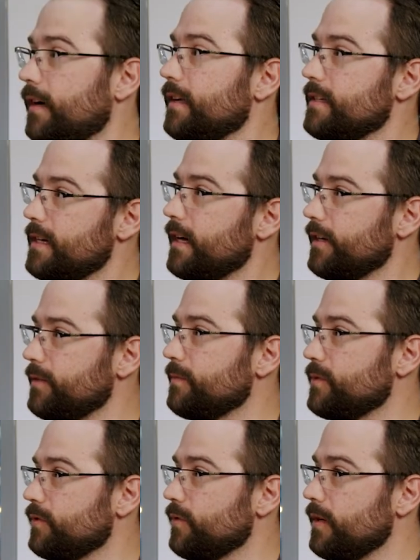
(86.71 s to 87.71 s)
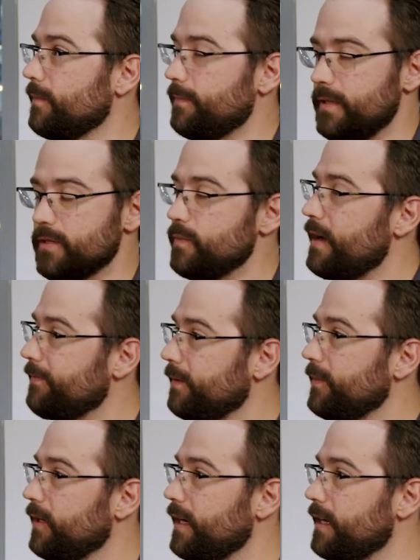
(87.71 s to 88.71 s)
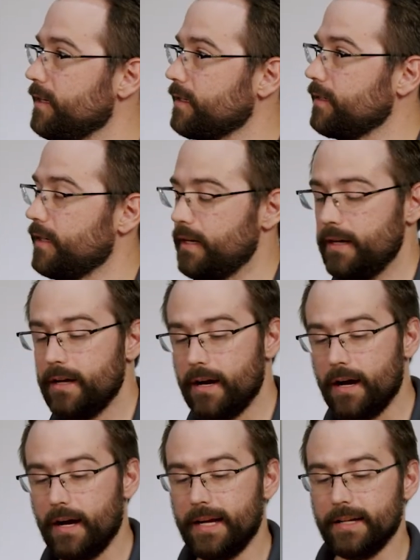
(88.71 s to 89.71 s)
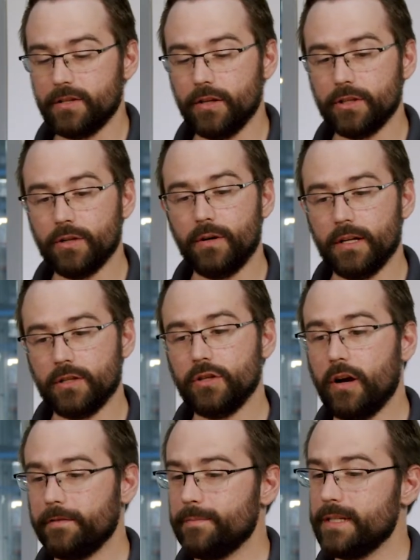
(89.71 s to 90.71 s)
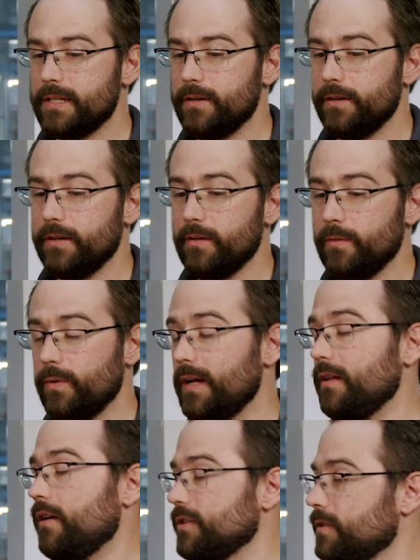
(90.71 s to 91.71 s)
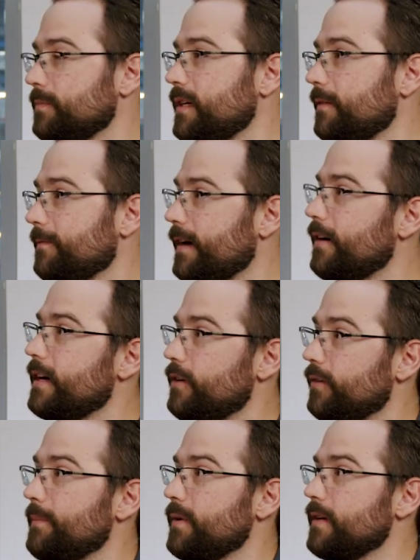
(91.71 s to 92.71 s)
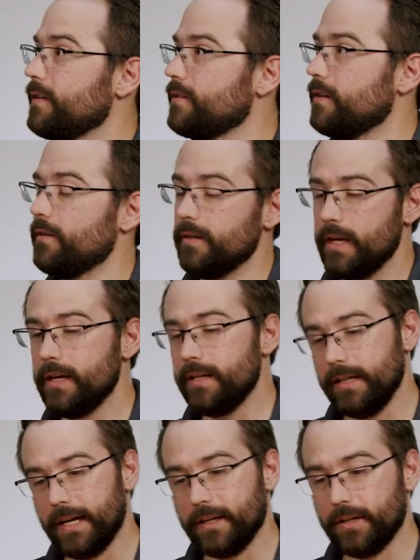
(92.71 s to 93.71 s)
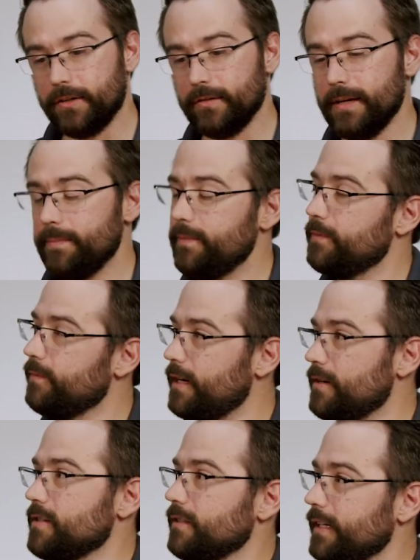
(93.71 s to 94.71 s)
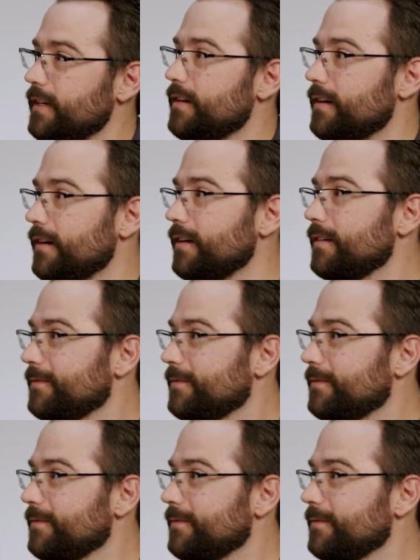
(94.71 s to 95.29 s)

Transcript: It's not going to absorb the sweat from your hands. And it's also a soft material while also being very grippy. So you get a good grip while you're slinging dirt.